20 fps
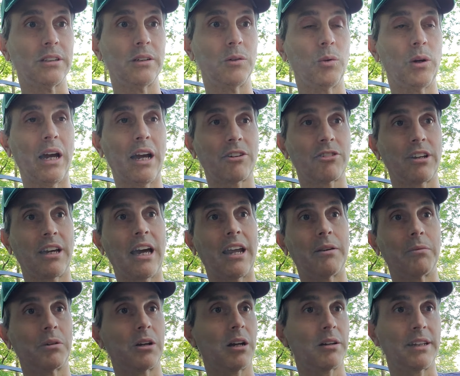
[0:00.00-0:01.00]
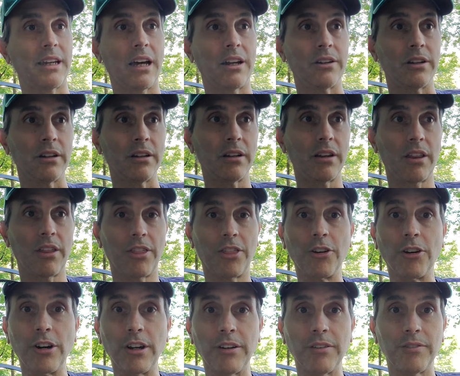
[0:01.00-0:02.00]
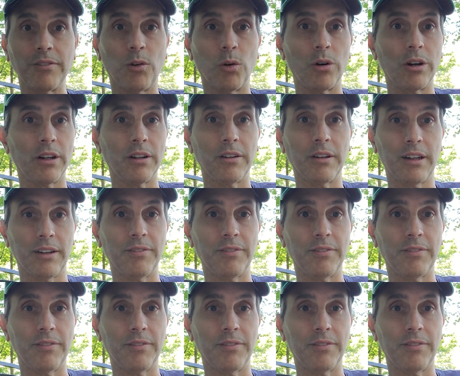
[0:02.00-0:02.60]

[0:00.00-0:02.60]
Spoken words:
We actually had him cut down to 30 and 40, and he